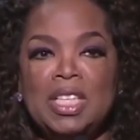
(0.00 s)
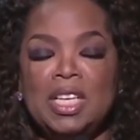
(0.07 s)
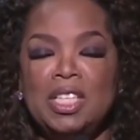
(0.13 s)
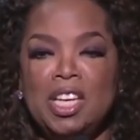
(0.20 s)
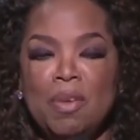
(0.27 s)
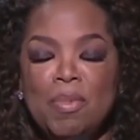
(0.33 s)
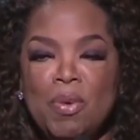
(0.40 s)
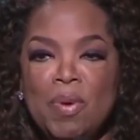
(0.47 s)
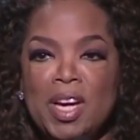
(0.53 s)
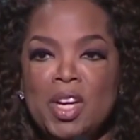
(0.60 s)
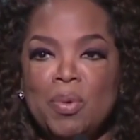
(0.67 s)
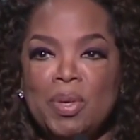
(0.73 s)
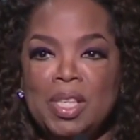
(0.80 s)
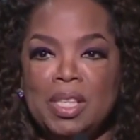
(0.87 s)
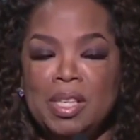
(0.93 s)
At the age of
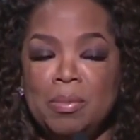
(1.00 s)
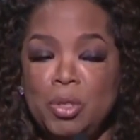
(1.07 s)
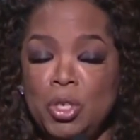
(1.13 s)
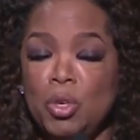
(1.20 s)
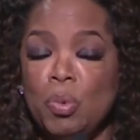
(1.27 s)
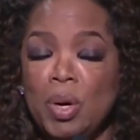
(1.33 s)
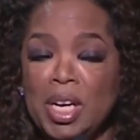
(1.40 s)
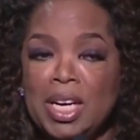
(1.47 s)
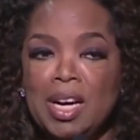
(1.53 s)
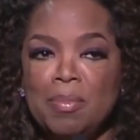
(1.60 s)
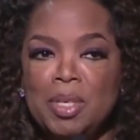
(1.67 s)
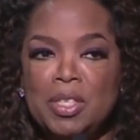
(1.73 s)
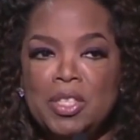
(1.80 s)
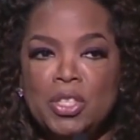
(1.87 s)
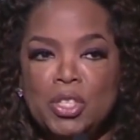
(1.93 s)
32, she was
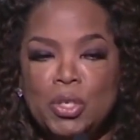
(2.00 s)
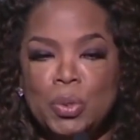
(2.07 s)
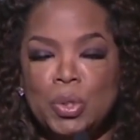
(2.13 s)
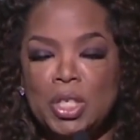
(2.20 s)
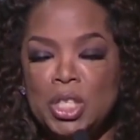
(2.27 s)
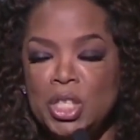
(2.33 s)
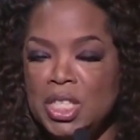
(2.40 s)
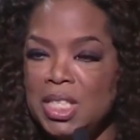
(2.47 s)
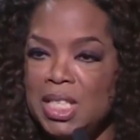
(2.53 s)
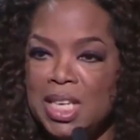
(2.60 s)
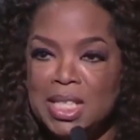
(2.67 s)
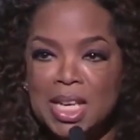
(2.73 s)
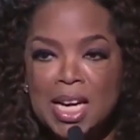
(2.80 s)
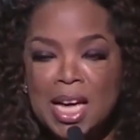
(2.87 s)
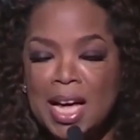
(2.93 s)
already a multimillionaire